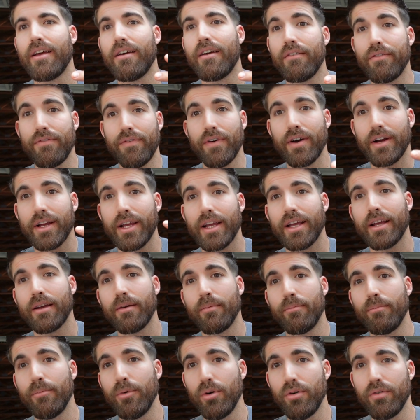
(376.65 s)
fucking
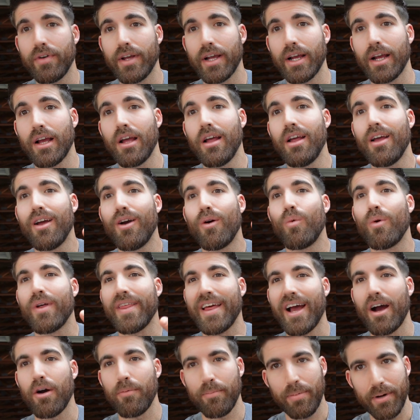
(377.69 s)
moving
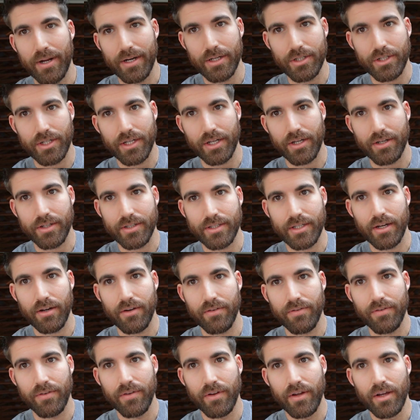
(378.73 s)
without punishing
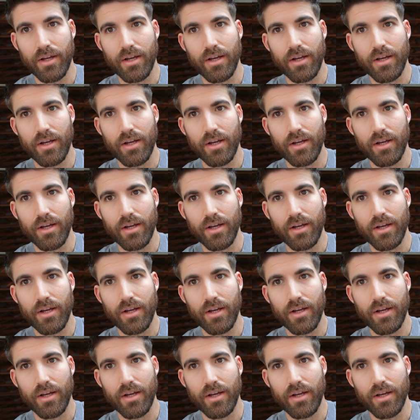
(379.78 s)
yourself.